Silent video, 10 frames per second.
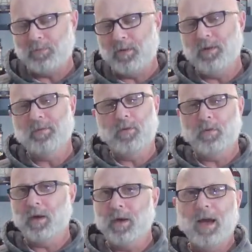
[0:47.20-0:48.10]
Bear with
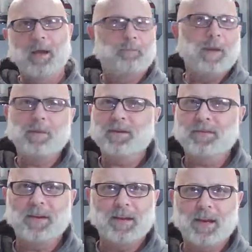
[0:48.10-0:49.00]
me. It's okay.
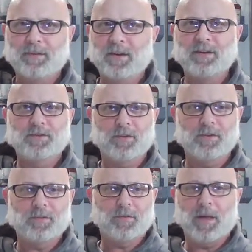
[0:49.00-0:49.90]
Maybe I just need to get a
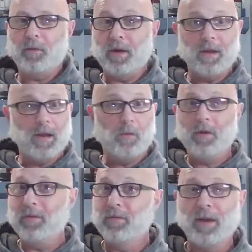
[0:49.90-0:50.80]
t-shirt so that
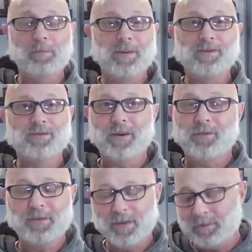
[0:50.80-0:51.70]
way, and I wear the same
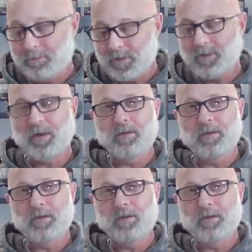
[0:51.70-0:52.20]
t-shirt every time.